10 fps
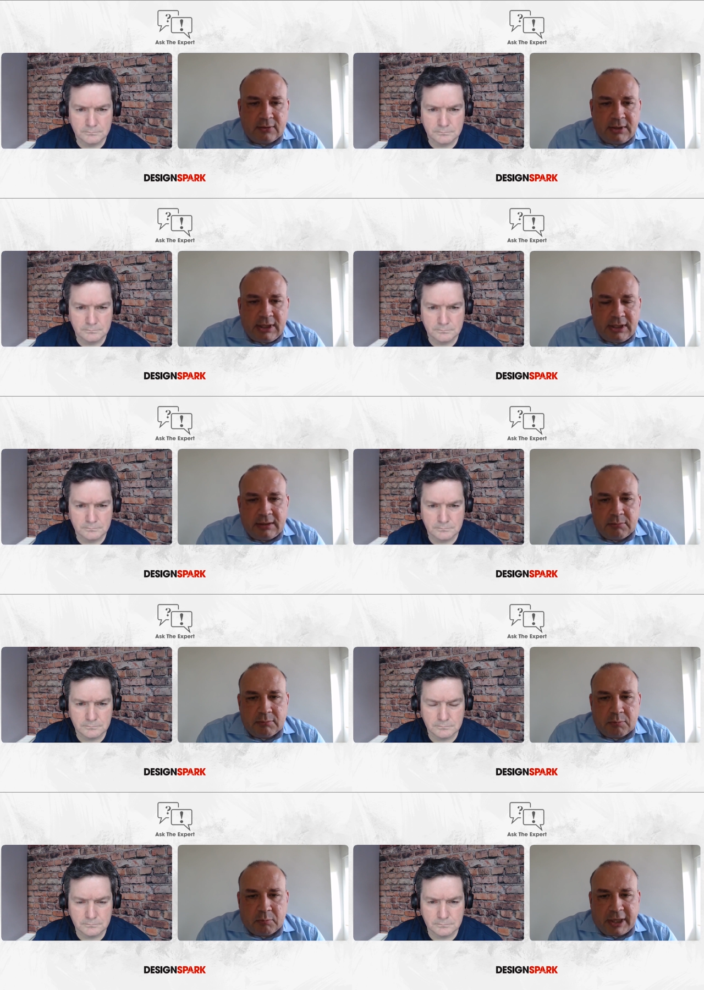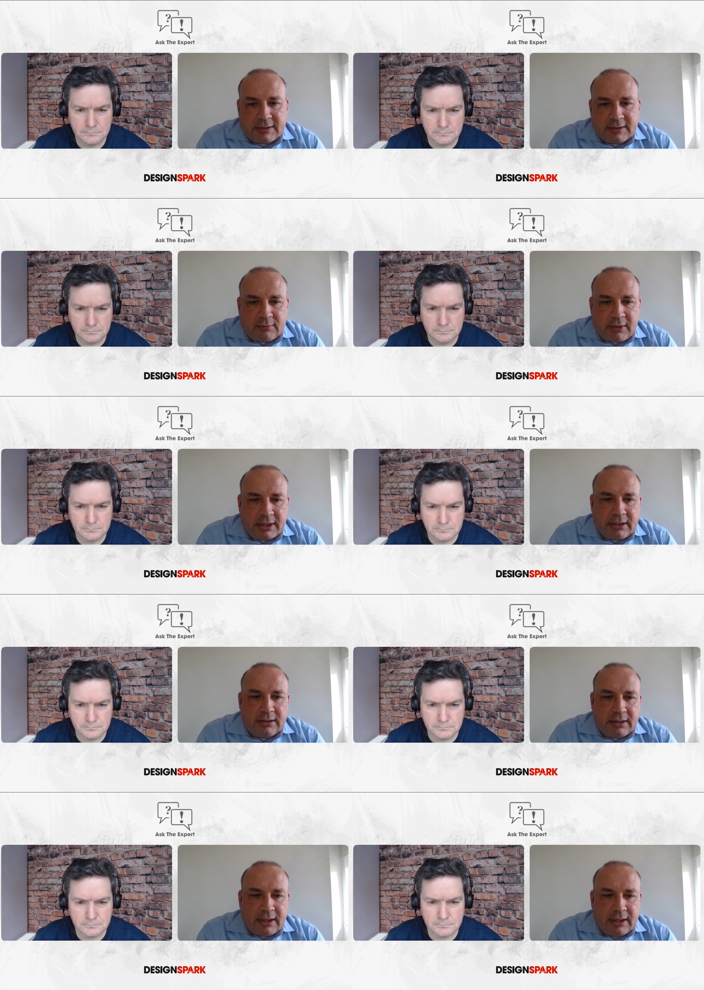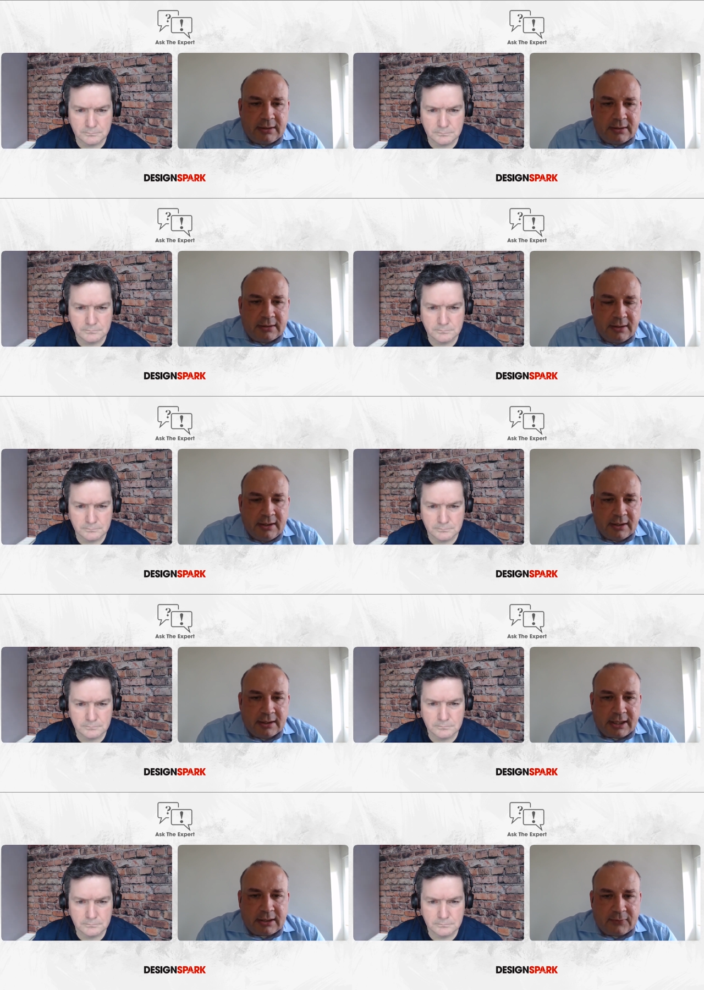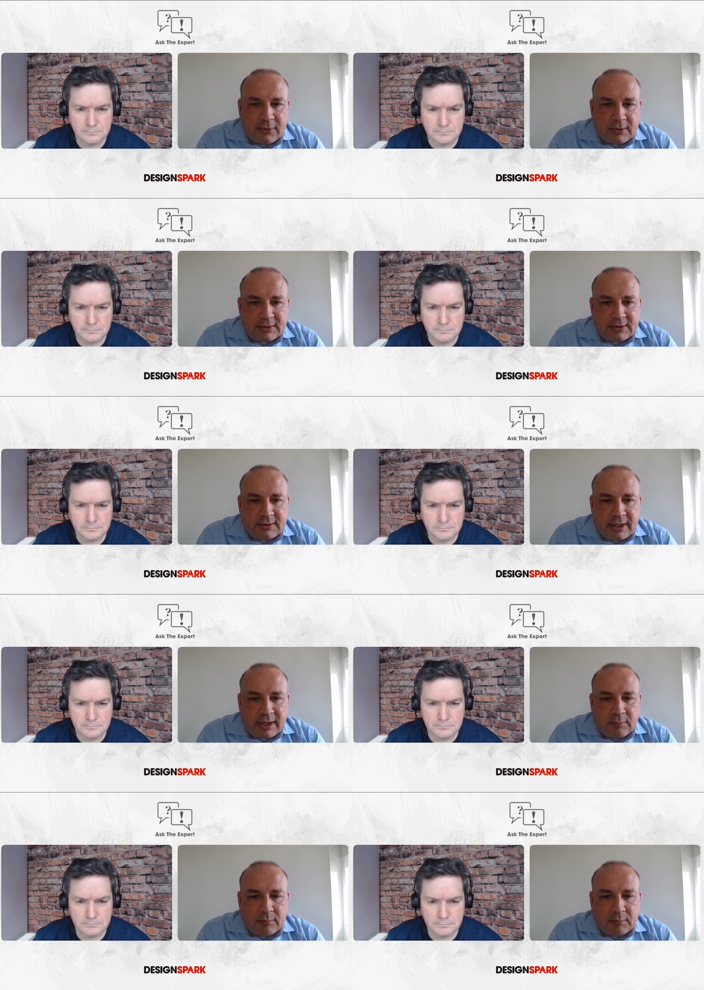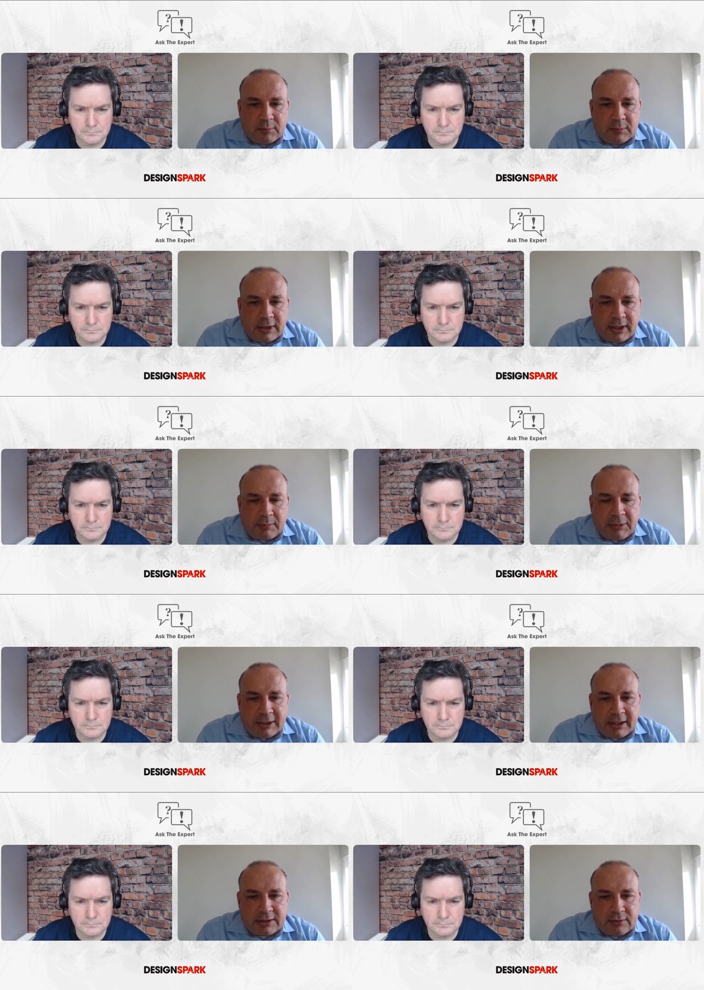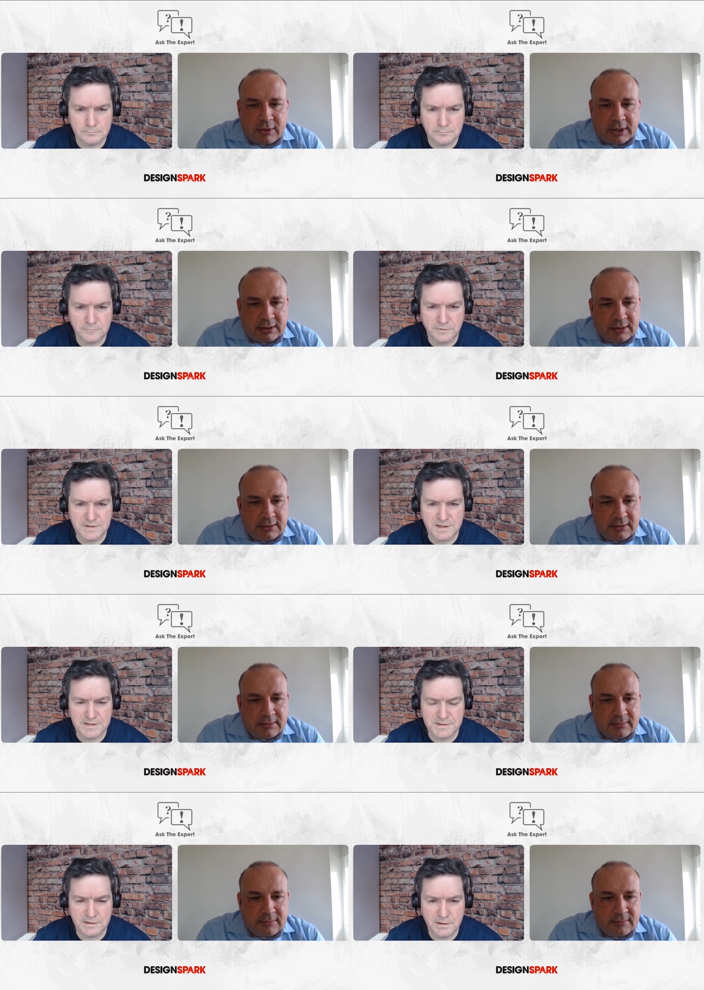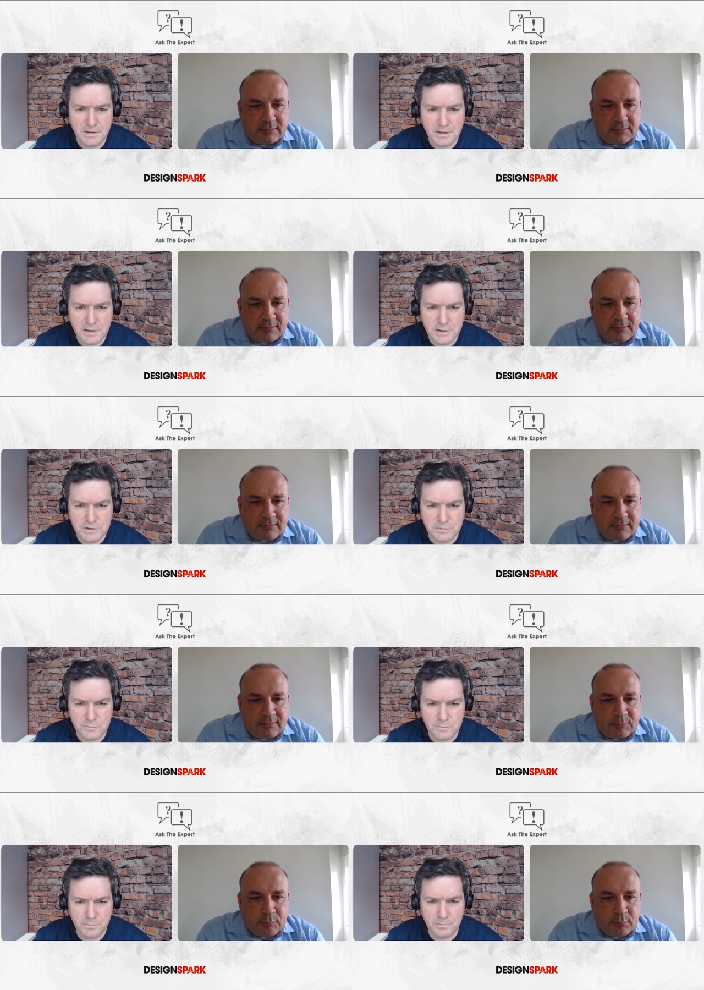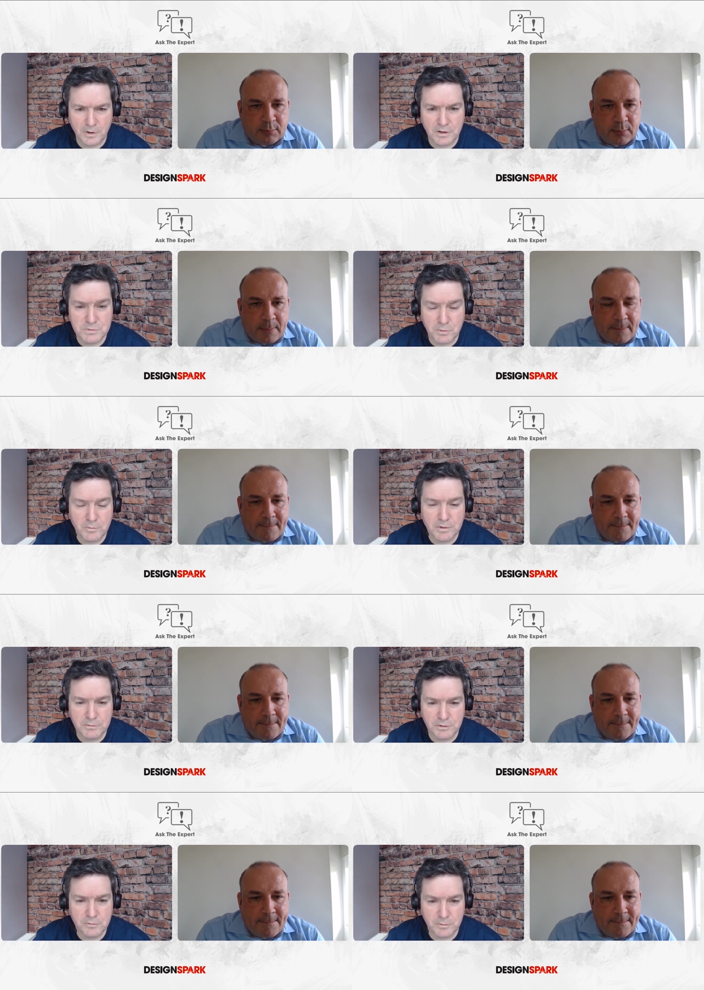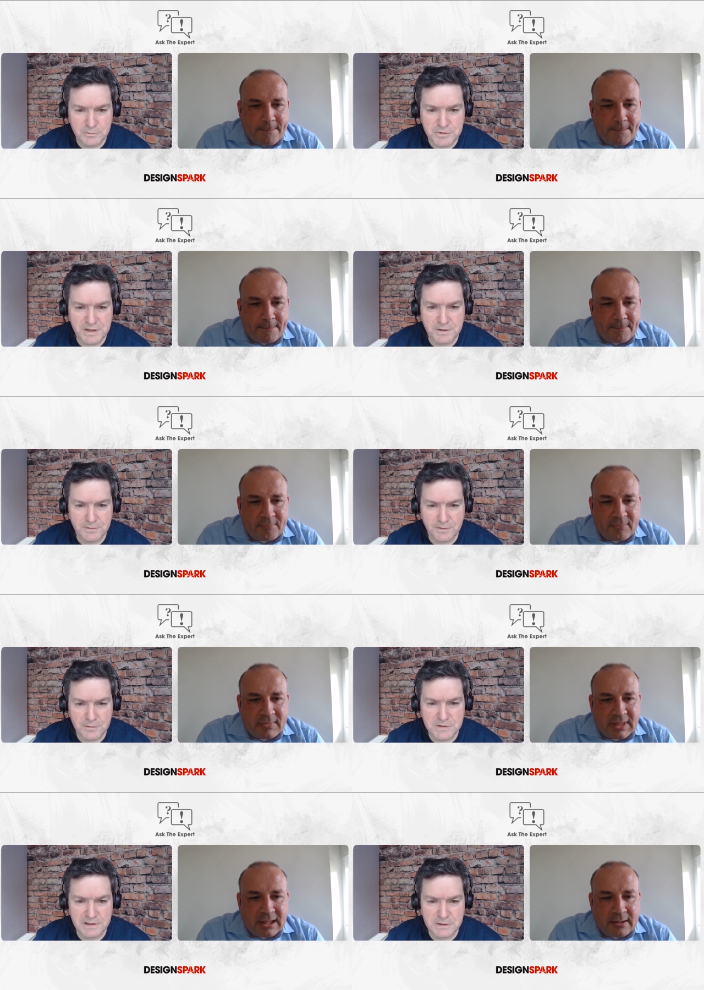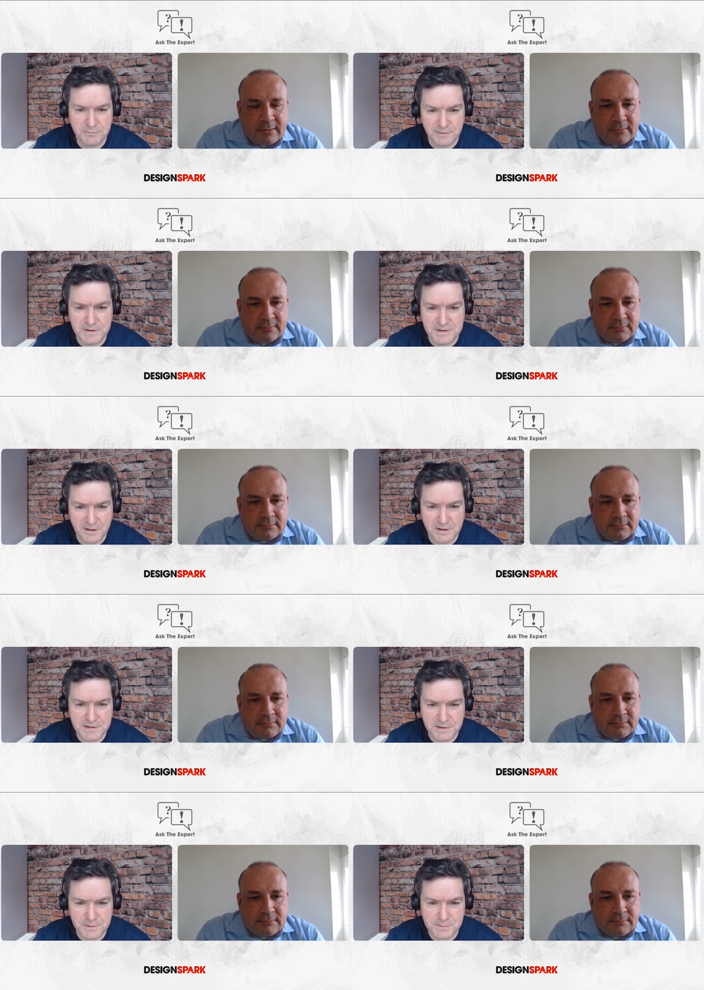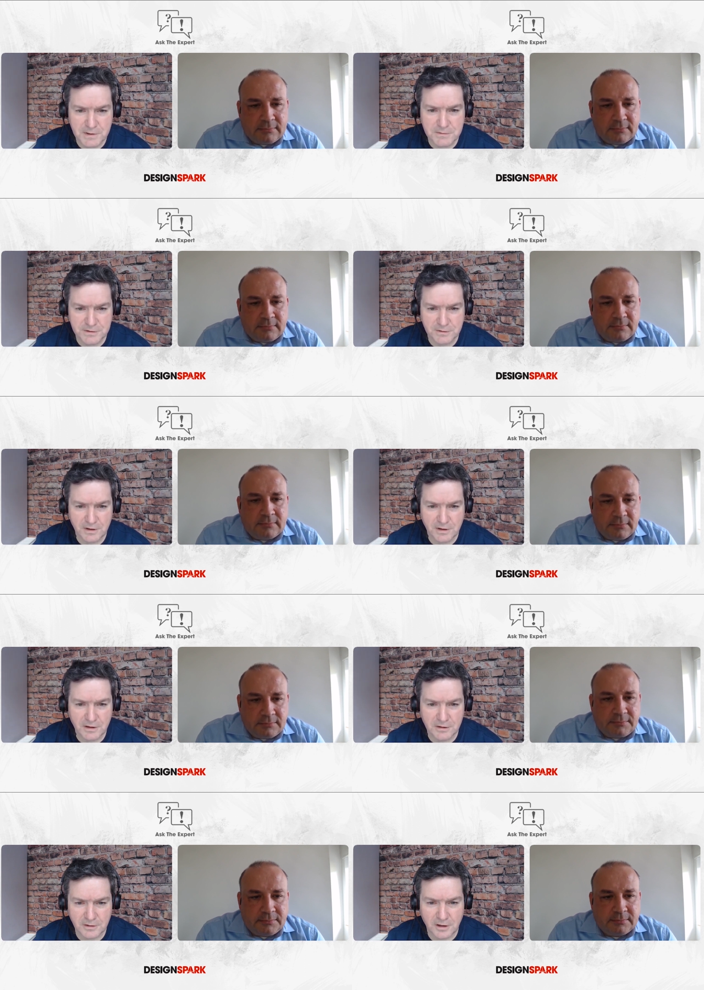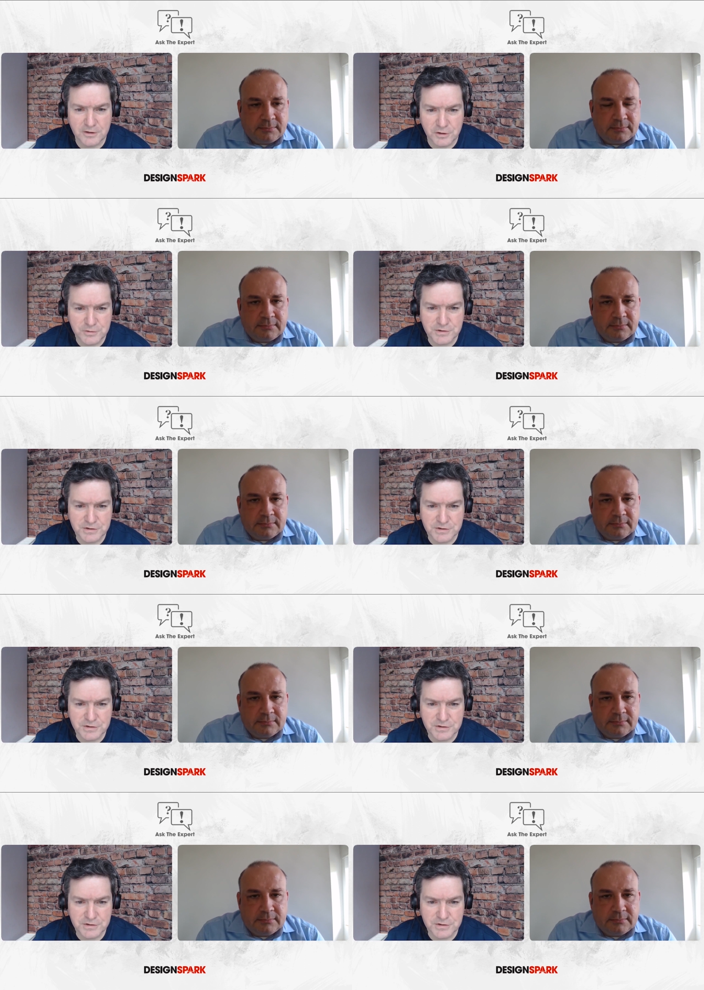Speaker 1: to really make this running and get the first um, application running.
Speaker 2: Fantastic. So Marcus, what we'll do, we'll share those links within this article as well so that our, our